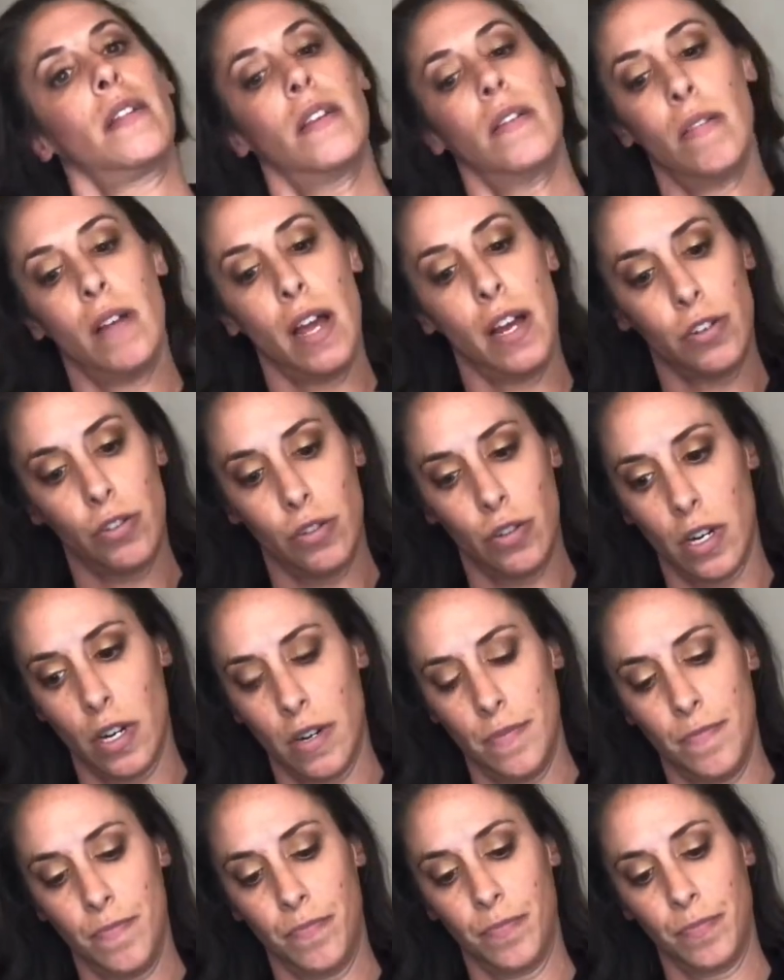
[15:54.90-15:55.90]
little extra
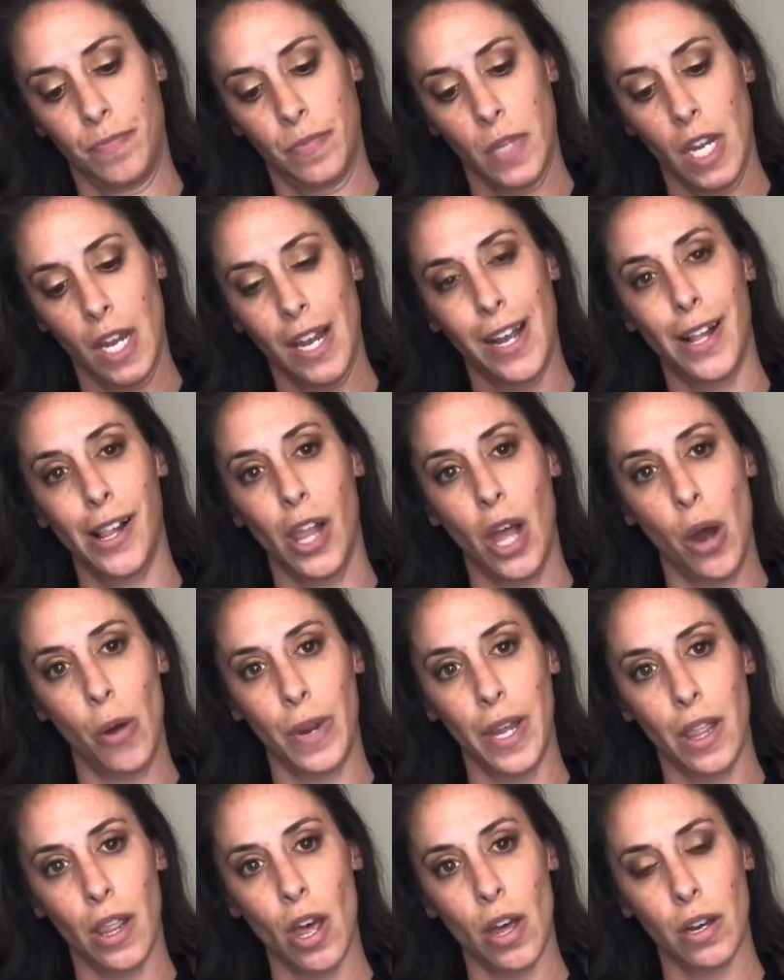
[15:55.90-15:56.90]

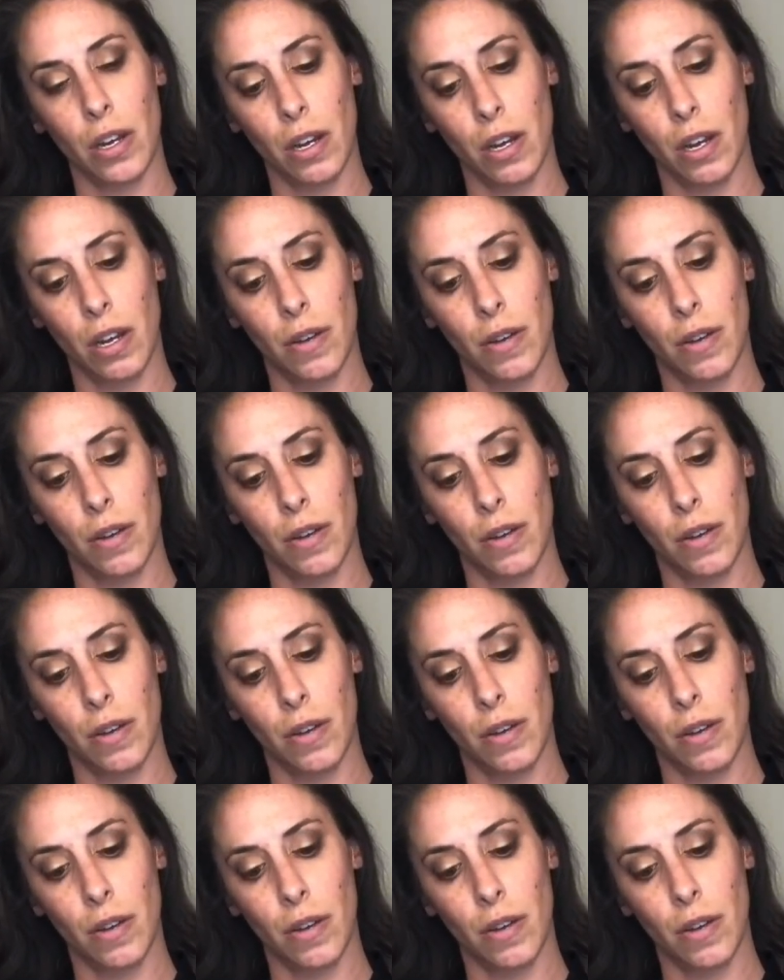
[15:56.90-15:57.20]
glowy look.